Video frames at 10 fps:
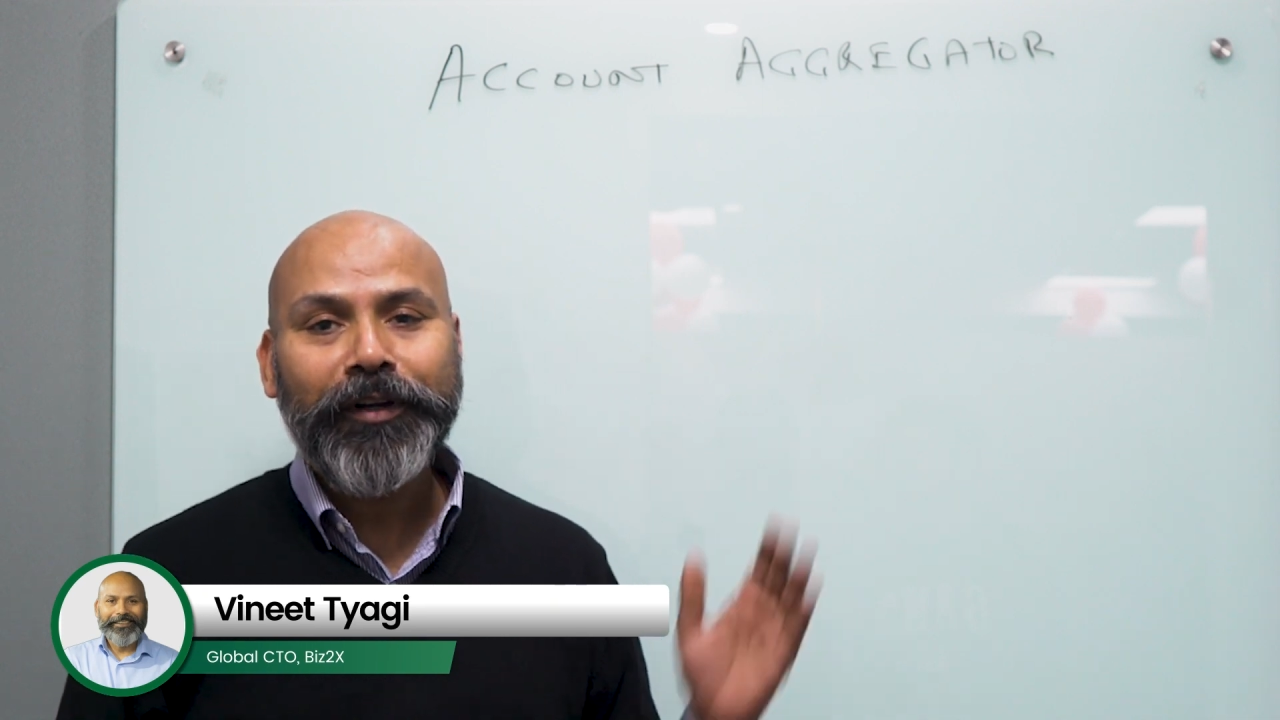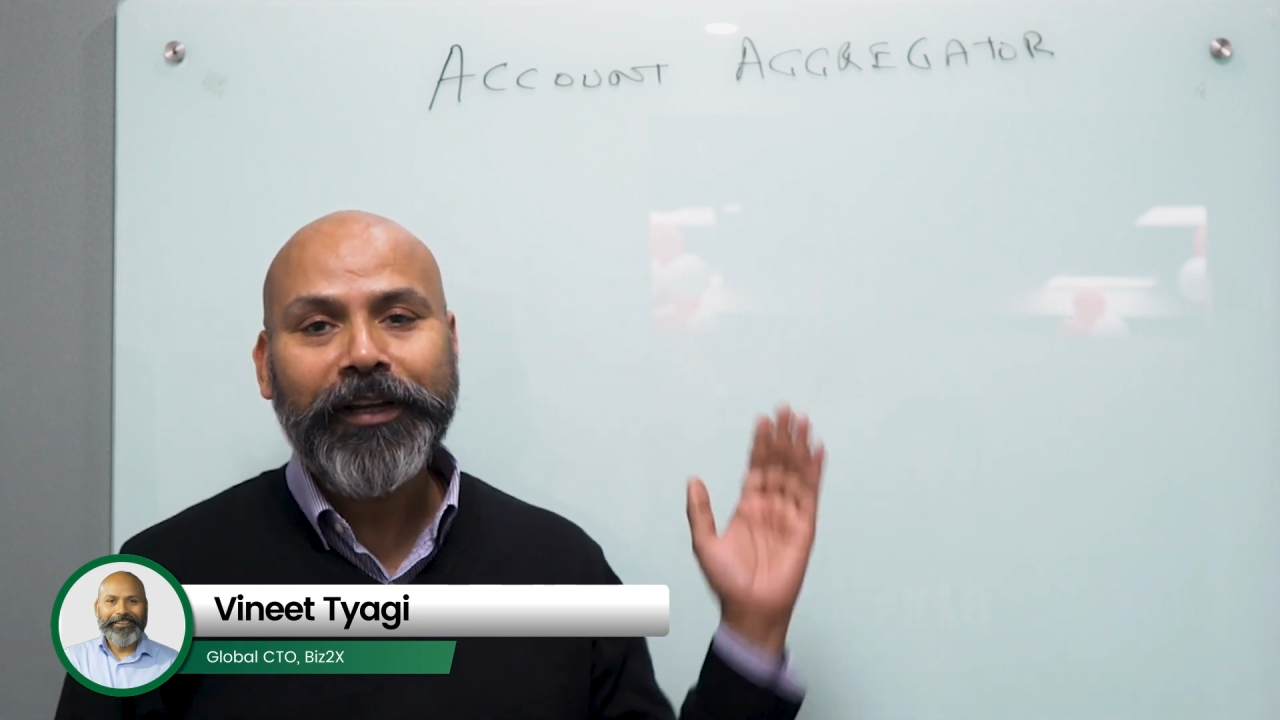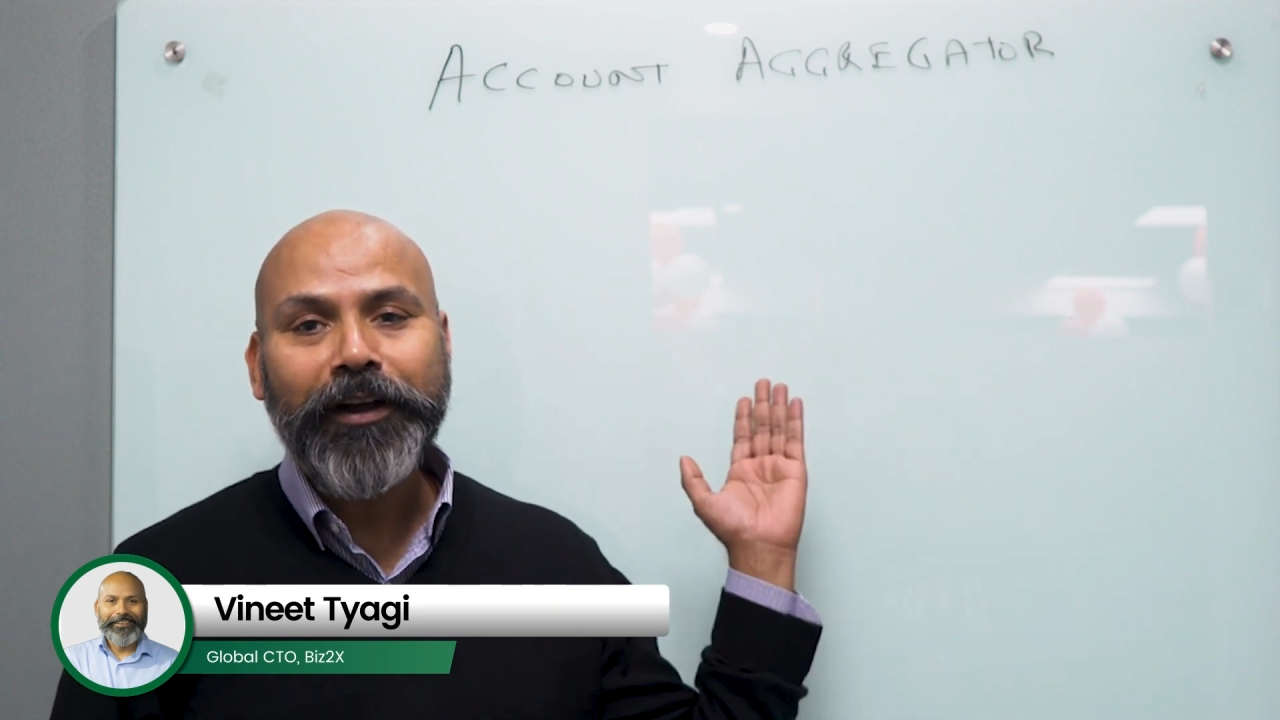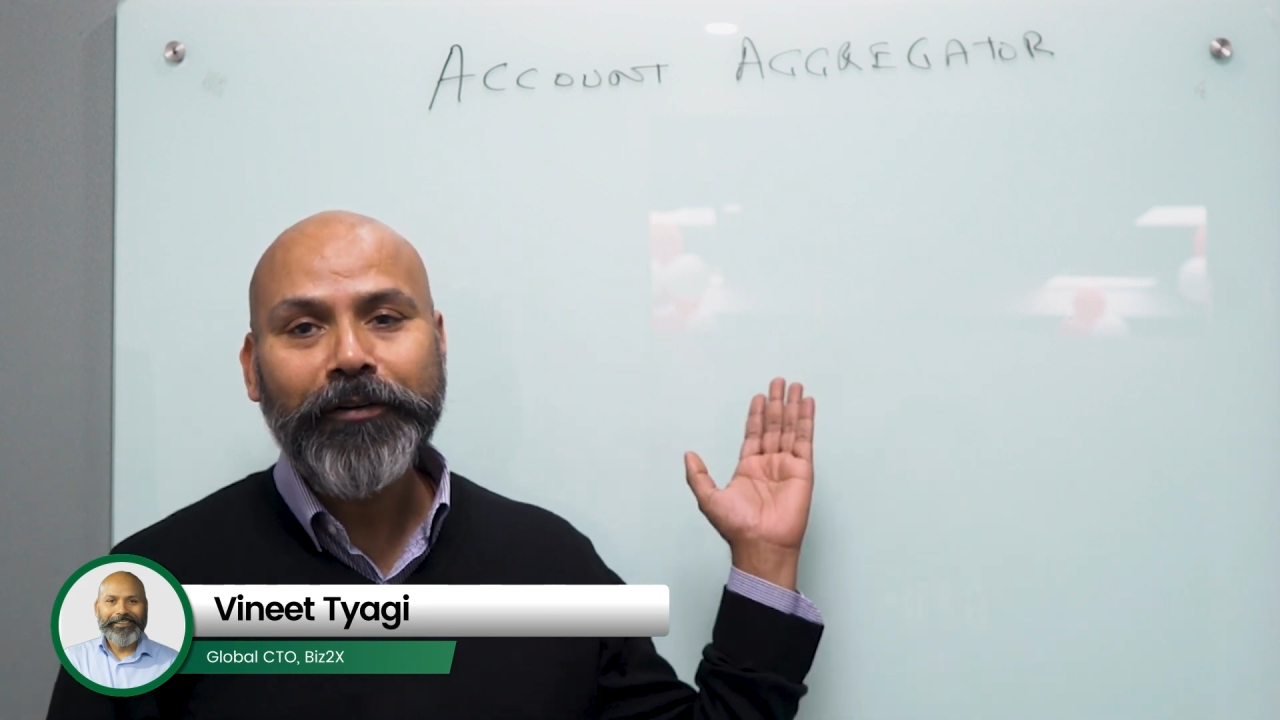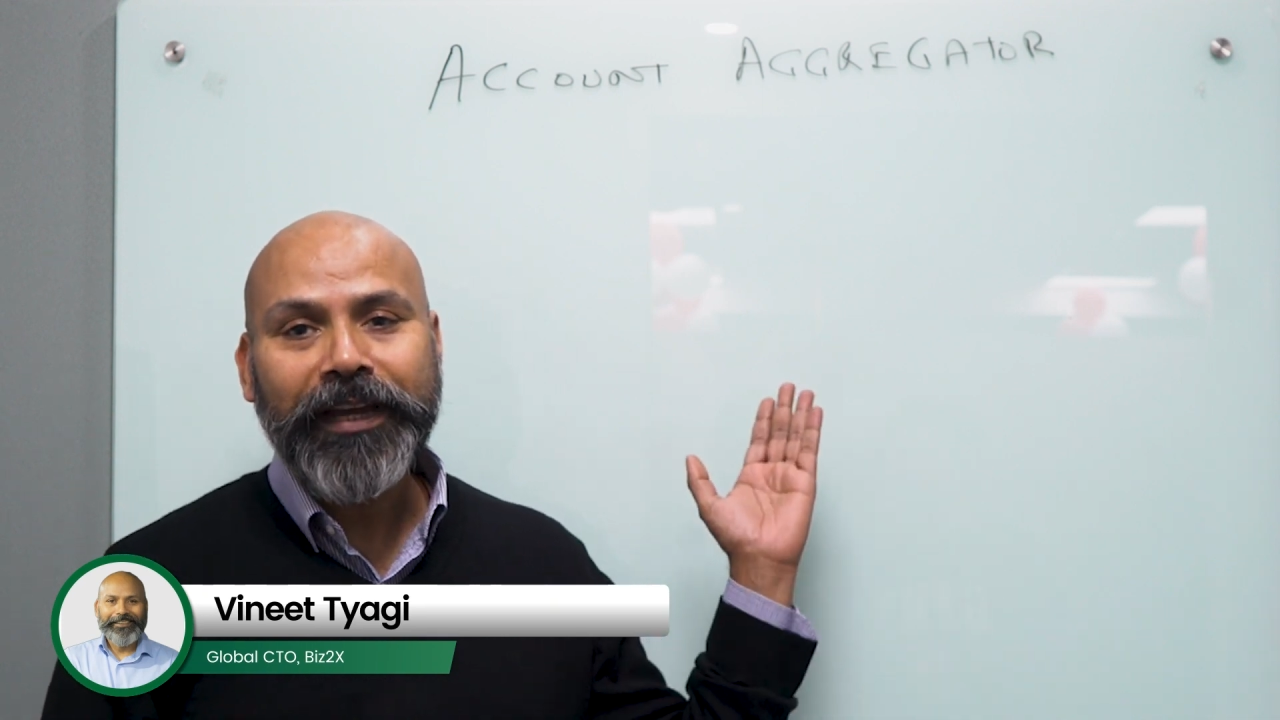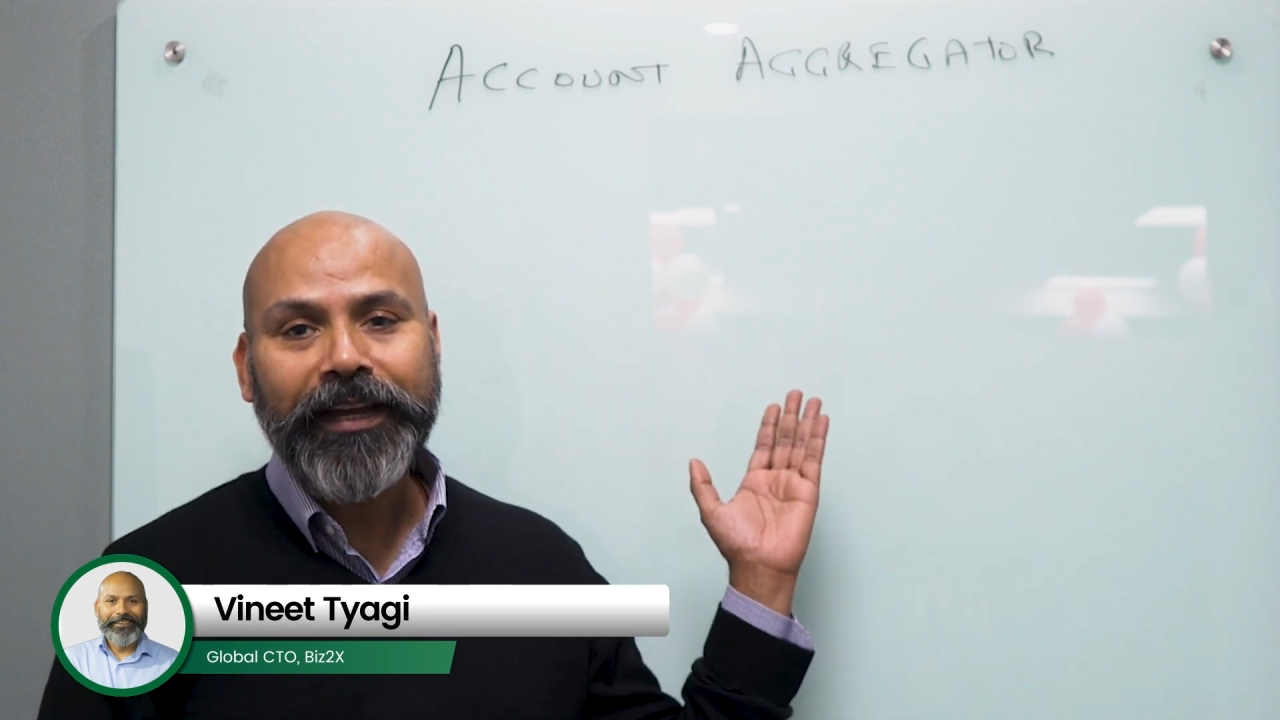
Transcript: Account